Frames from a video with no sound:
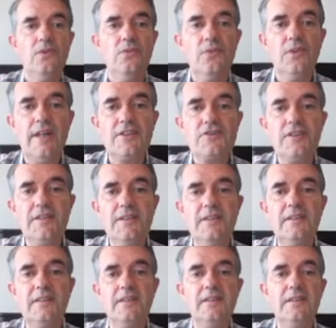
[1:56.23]
we're actually
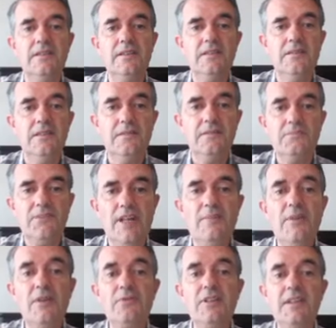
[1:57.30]

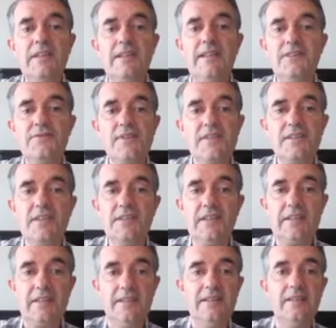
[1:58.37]
primarily interested
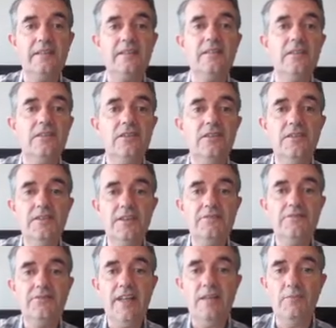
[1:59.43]
in learning
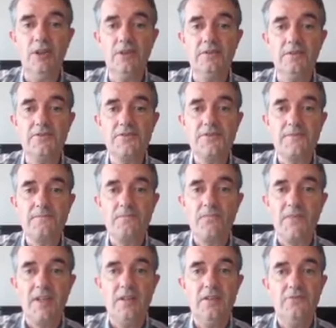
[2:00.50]
fair models
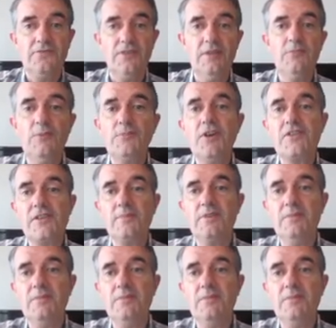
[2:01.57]
from a possibly